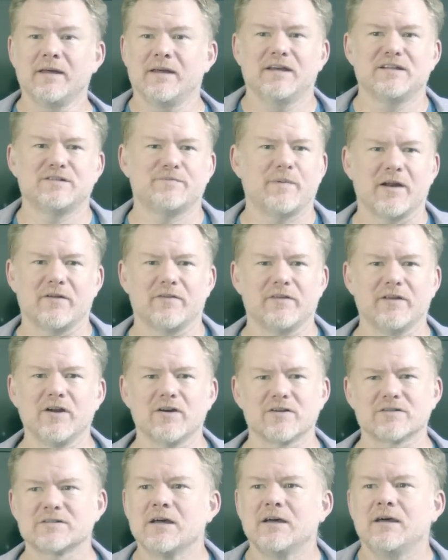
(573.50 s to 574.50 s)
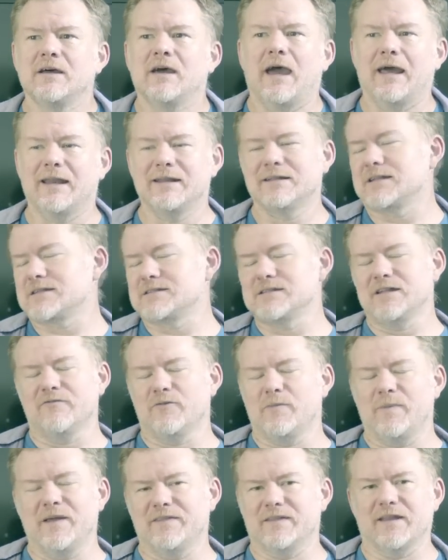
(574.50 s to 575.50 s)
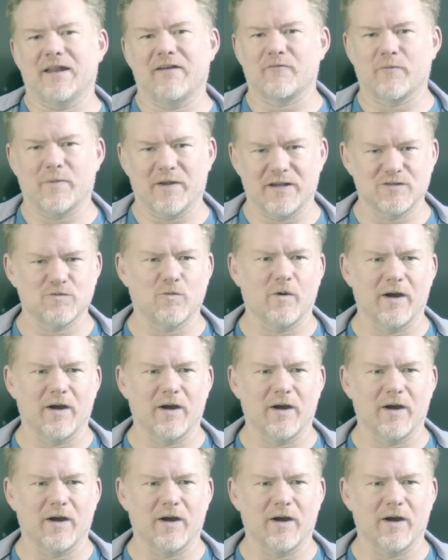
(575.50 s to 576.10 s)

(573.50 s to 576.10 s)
is better than yours. And it doesn't even mean that everybody's